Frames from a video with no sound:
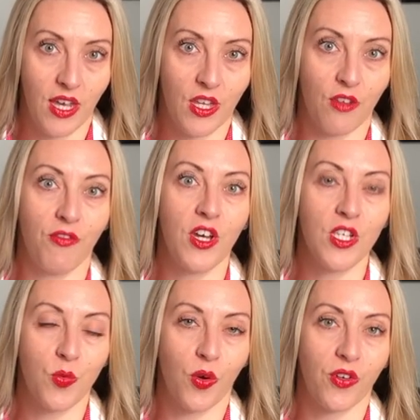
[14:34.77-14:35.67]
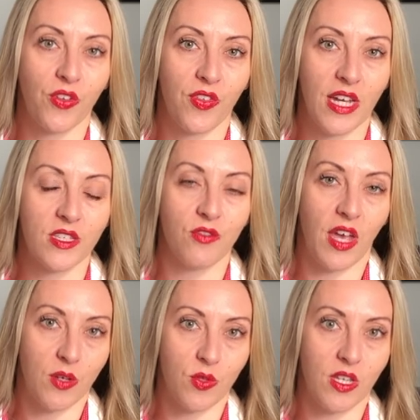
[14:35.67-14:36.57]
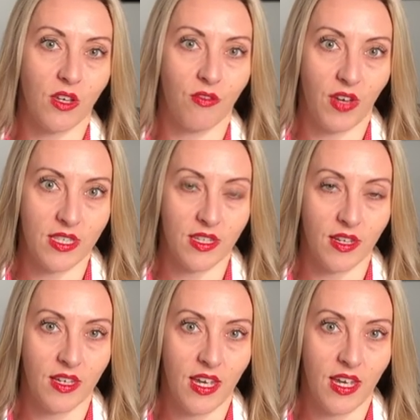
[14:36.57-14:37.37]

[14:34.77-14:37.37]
the first one, that of Edward the Confessor,